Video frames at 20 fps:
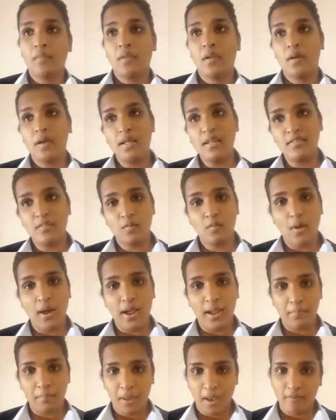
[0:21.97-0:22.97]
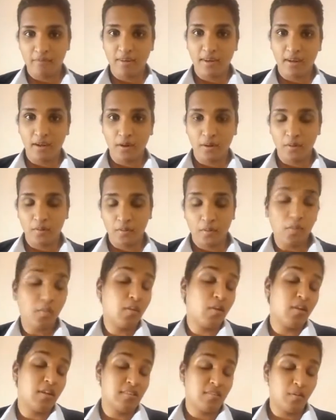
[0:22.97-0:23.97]
The reason why I'm having
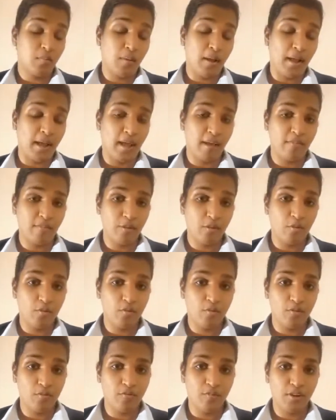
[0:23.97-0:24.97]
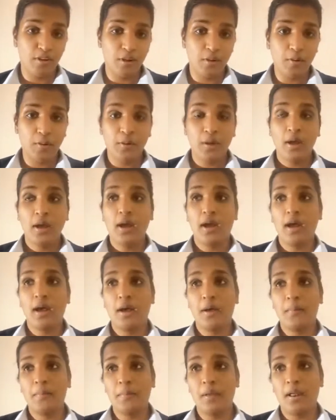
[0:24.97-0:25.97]
the reason why I have a YouTube video
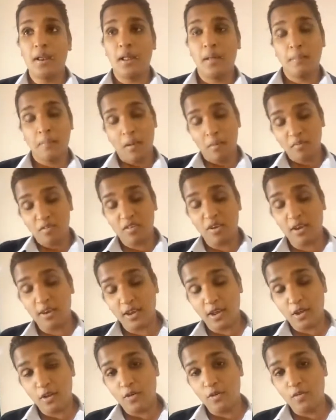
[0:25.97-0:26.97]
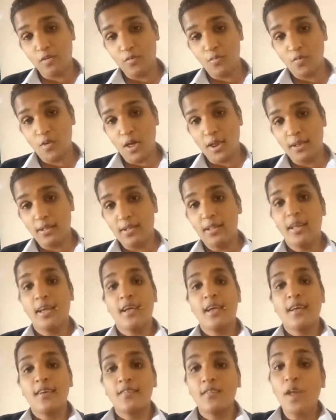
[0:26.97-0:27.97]
and I'm starting a YouTube channel
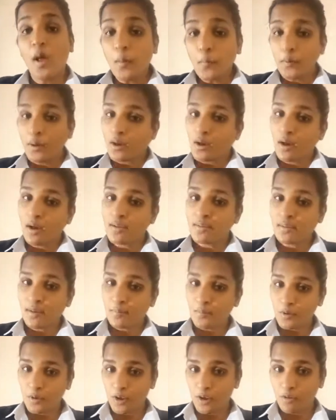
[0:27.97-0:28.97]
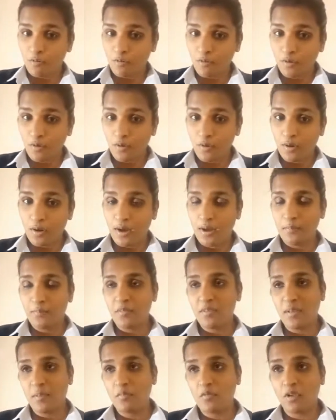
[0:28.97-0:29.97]
is not because I'm looking
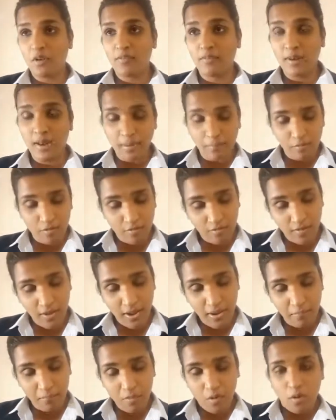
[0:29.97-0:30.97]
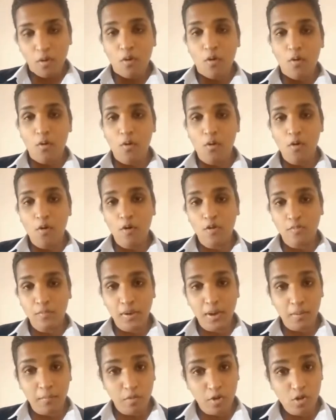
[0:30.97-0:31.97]
for some sort of claim to fame or to
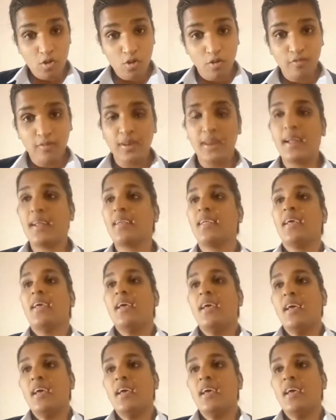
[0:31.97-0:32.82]
become rich overnight.